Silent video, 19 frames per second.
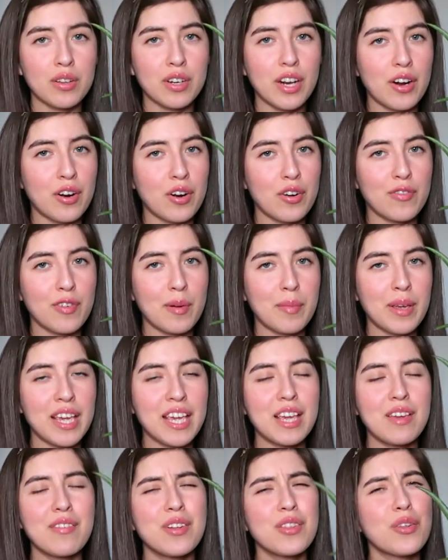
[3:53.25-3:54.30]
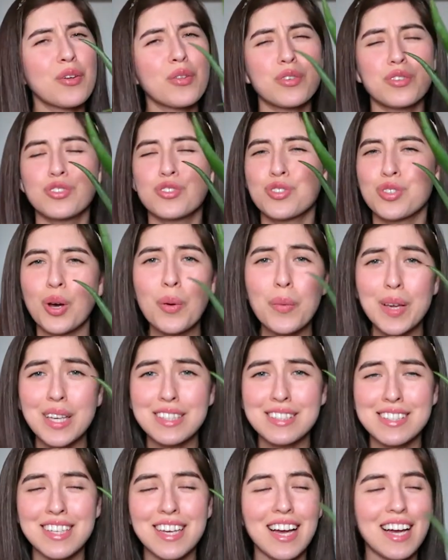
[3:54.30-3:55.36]
and error for me, even though they're so
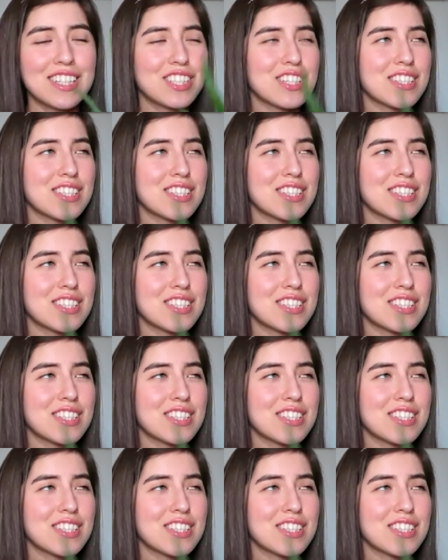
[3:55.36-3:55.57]
easy.